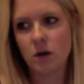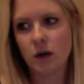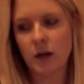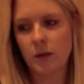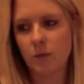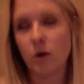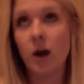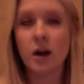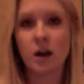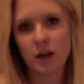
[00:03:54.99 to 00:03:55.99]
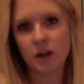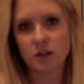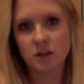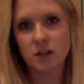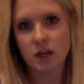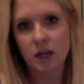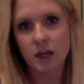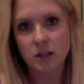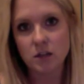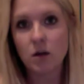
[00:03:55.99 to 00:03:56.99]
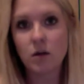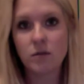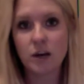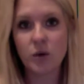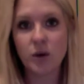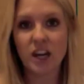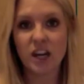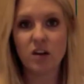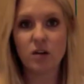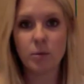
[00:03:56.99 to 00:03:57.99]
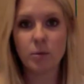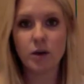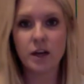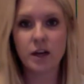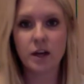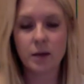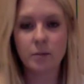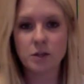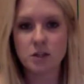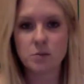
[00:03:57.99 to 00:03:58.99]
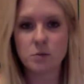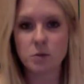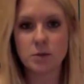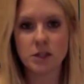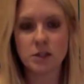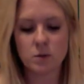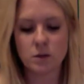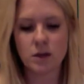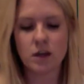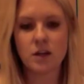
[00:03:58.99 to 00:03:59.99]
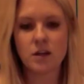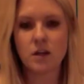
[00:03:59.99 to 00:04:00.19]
Or unlike, I should say, it's not really oily and horrible. It just absorbs in, so it's one that I kind of